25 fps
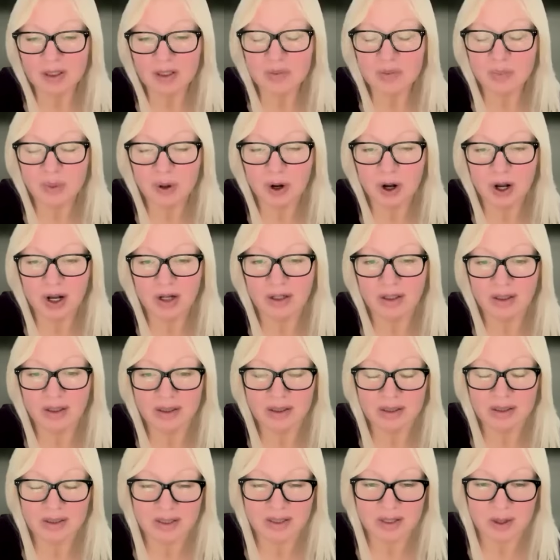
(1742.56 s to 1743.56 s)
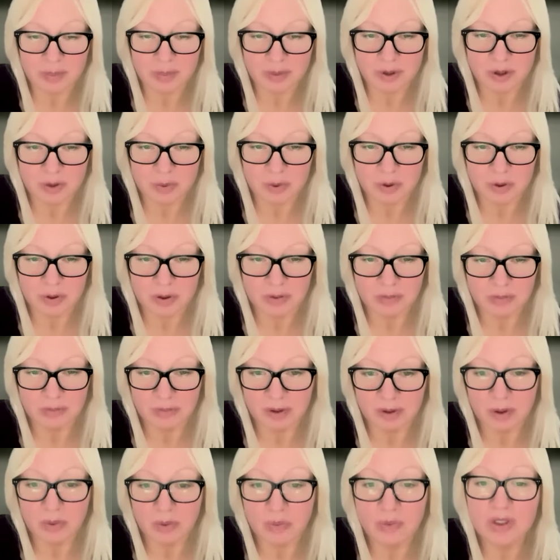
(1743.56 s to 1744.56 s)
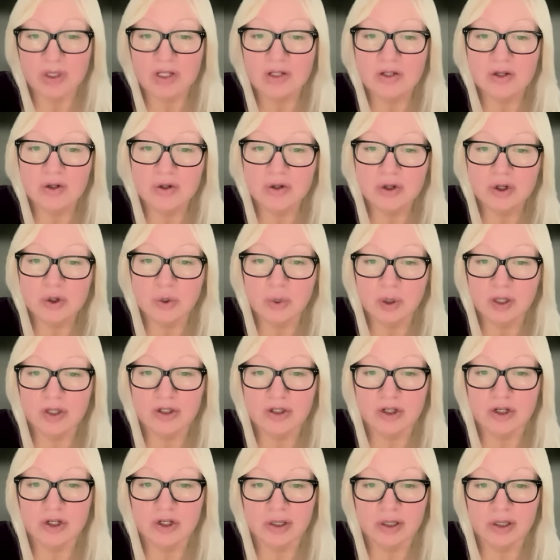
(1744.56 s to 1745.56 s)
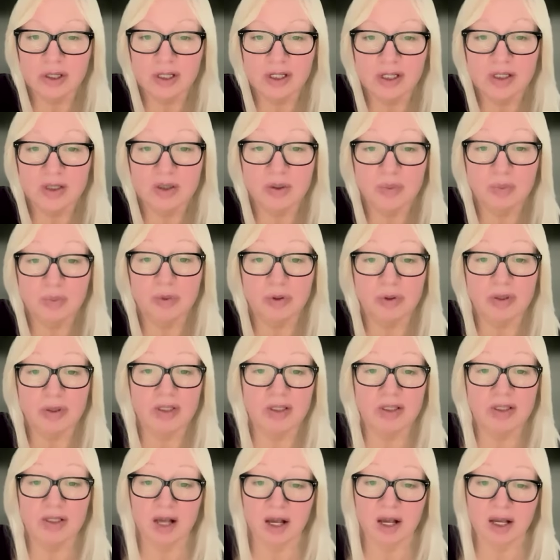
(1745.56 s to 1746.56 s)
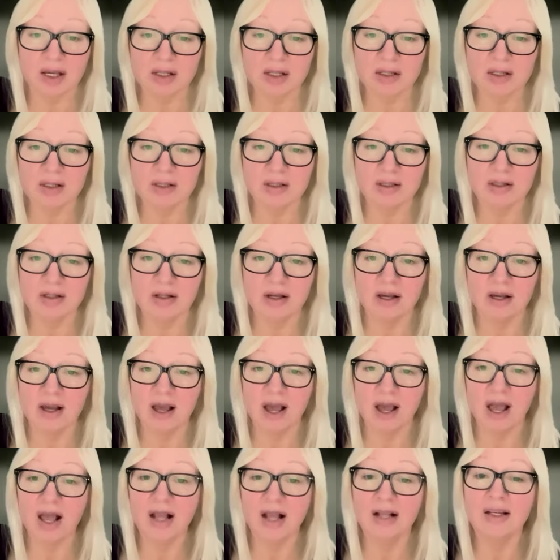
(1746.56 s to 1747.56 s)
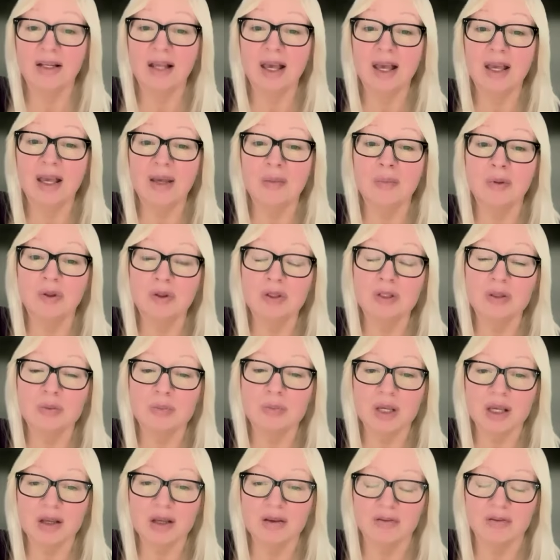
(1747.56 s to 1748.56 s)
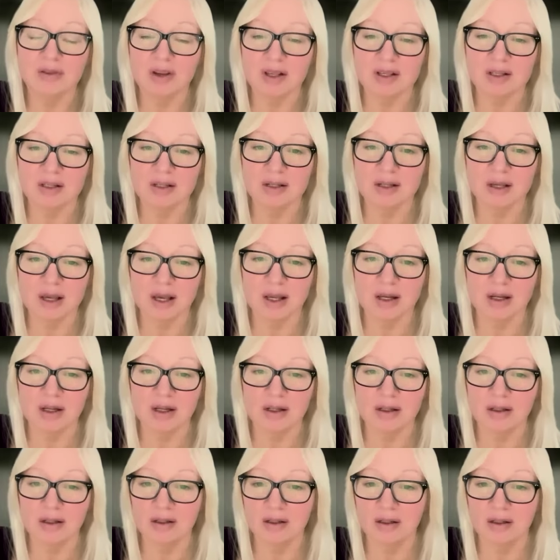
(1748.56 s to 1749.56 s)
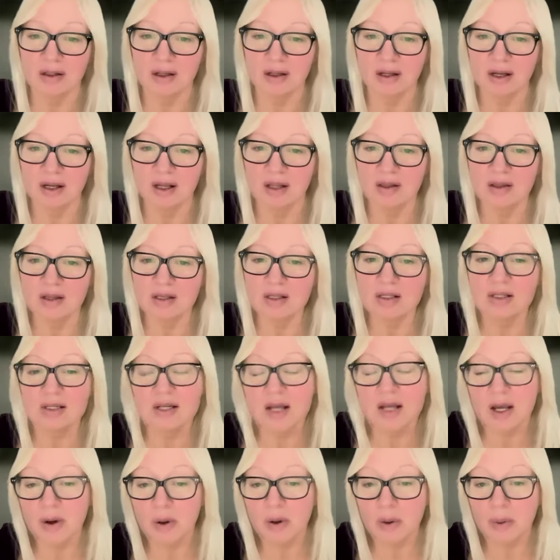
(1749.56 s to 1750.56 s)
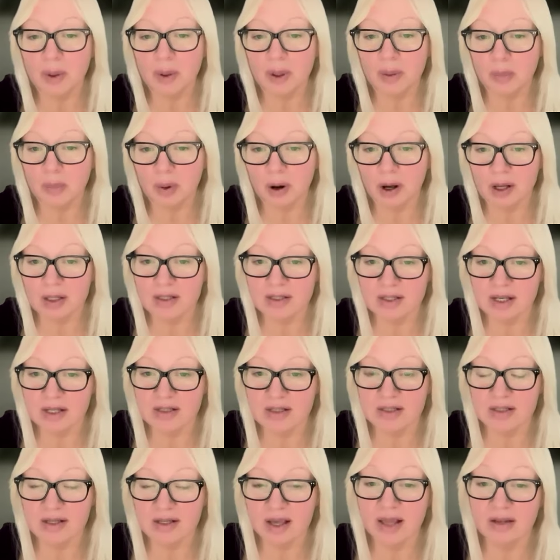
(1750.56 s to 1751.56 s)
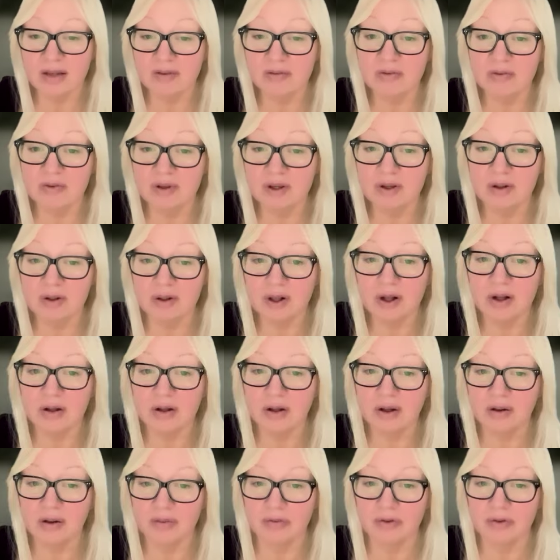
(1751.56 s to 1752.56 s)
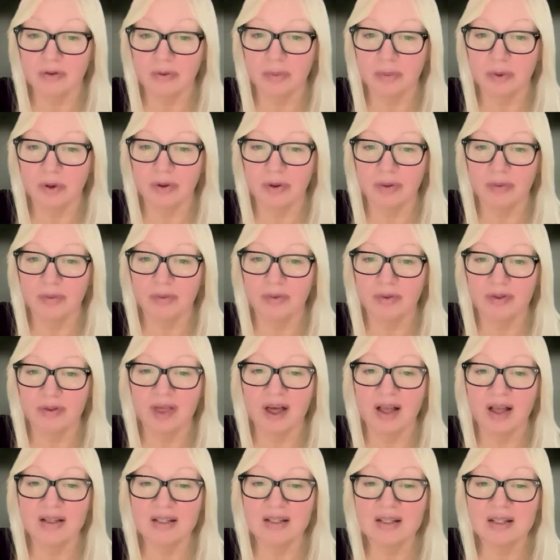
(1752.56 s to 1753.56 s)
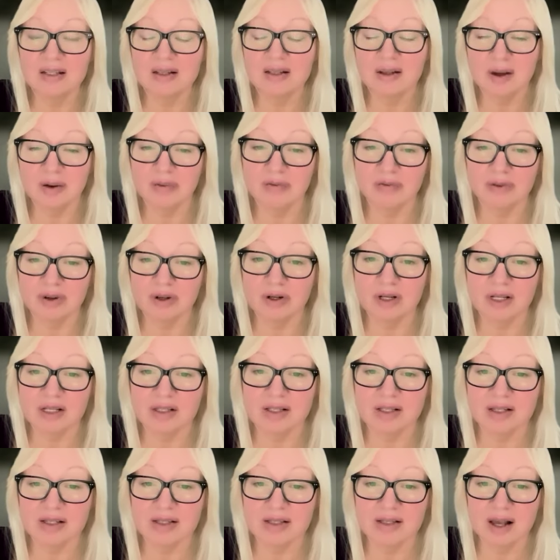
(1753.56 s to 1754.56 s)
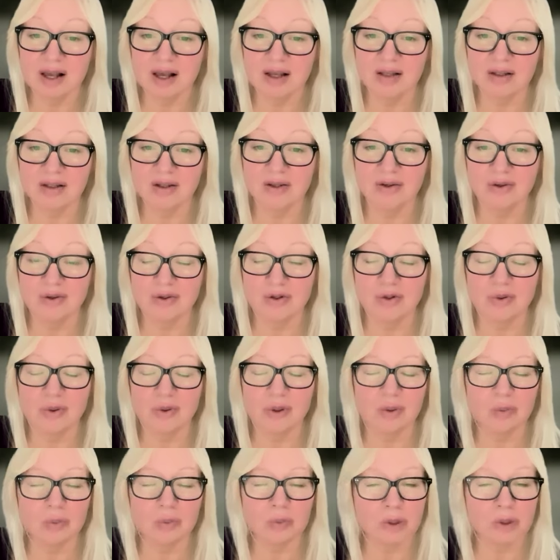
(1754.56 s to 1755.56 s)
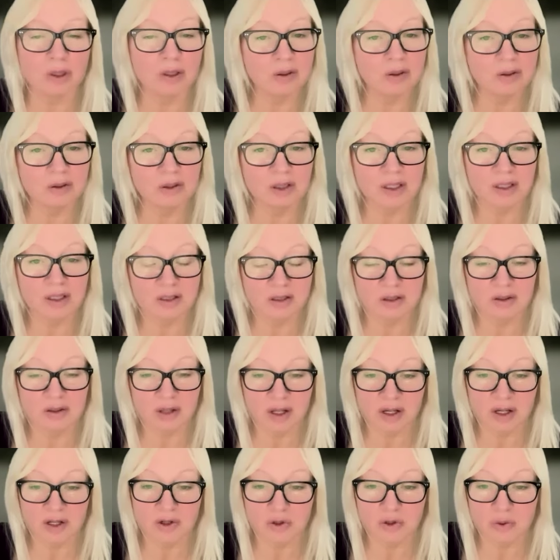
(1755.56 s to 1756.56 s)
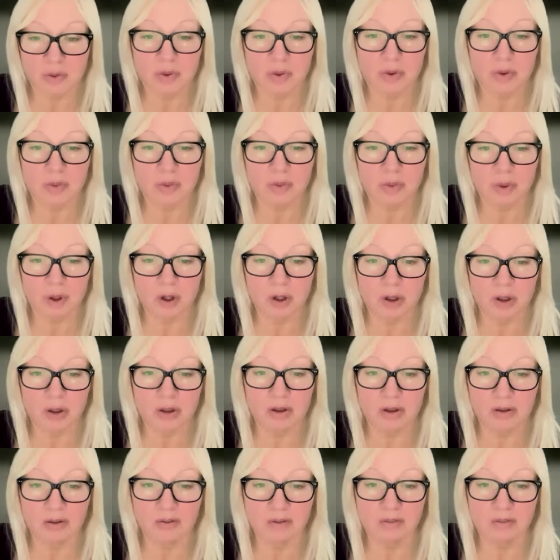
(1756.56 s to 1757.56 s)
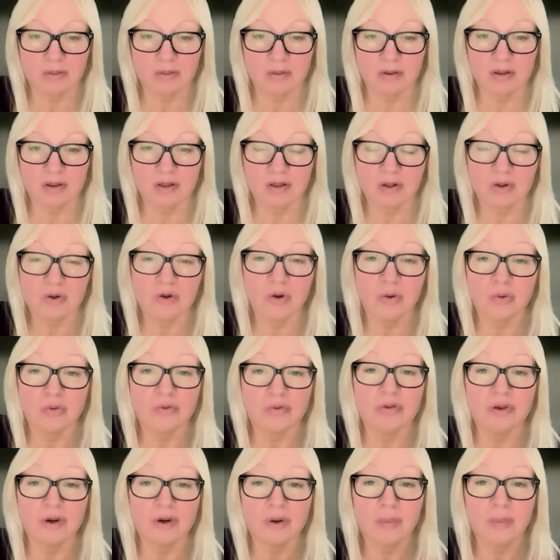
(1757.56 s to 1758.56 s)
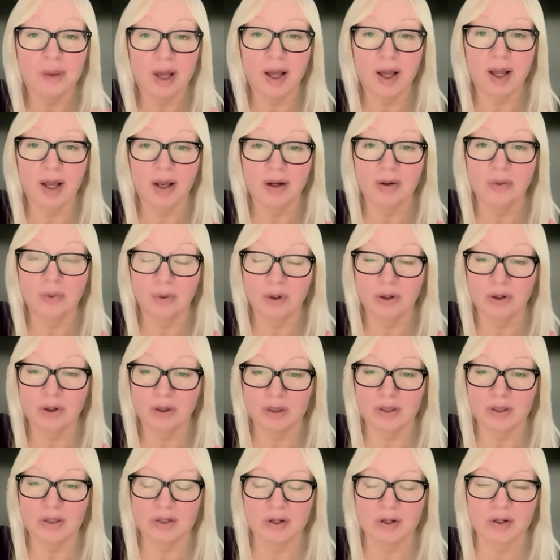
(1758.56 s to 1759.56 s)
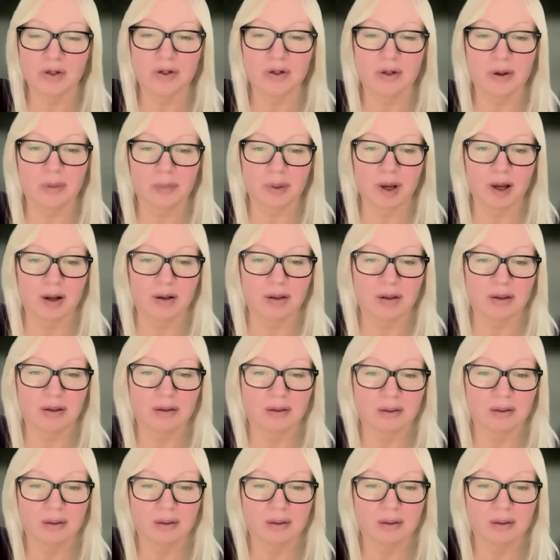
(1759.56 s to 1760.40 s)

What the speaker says: is broad and conceptual. A research question is precise and able to be investigated. This narrowing process can feel uncomfortable. That discomfort is a sign that you're doing real intellectual work. So don't feel bad or concerned about it.